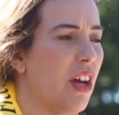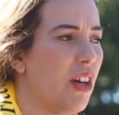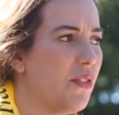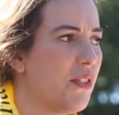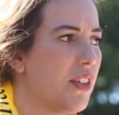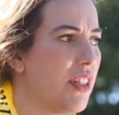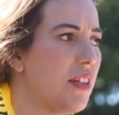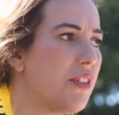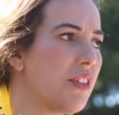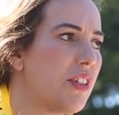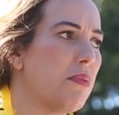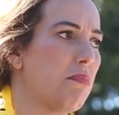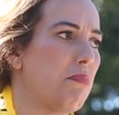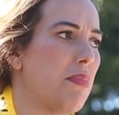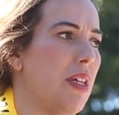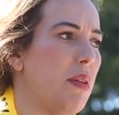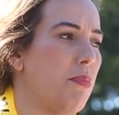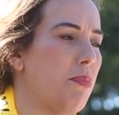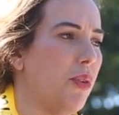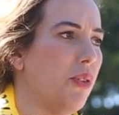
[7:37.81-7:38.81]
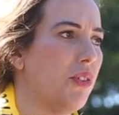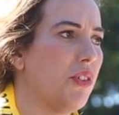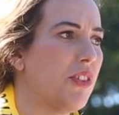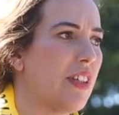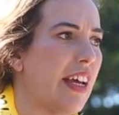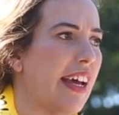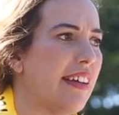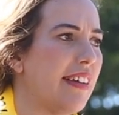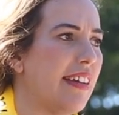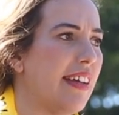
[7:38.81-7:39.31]
of decent people
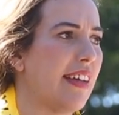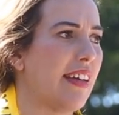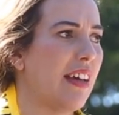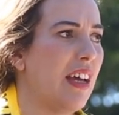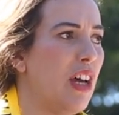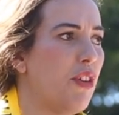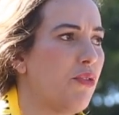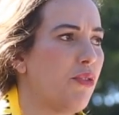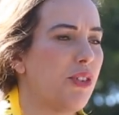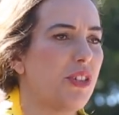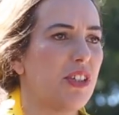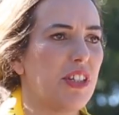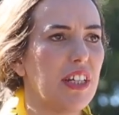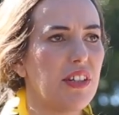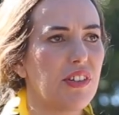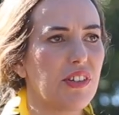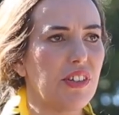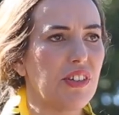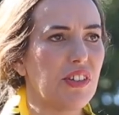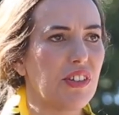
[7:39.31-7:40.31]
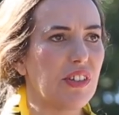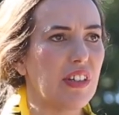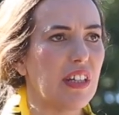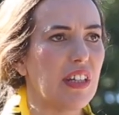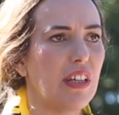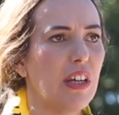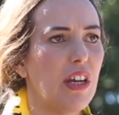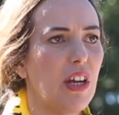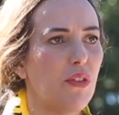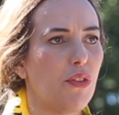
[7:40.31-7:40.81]
standing for
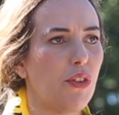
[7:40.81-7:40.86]
decency,